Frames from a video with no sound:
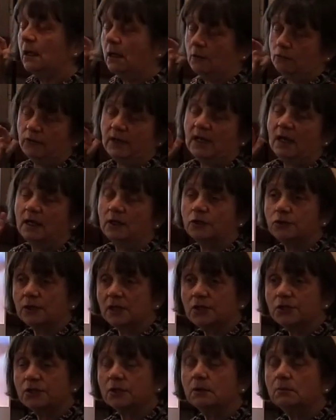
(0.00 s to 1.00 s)
a
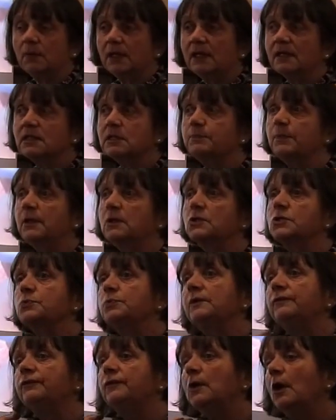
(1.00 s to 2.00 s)
rehydration mix because
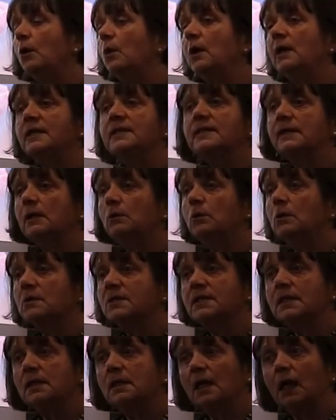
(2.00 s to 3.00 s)
we've no idea
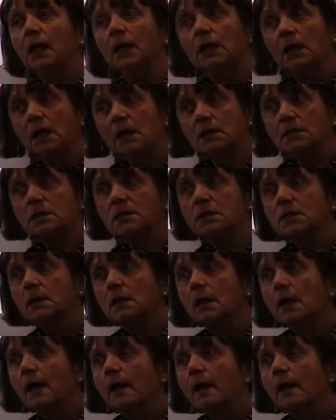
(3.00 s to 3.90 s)
what's in their gut.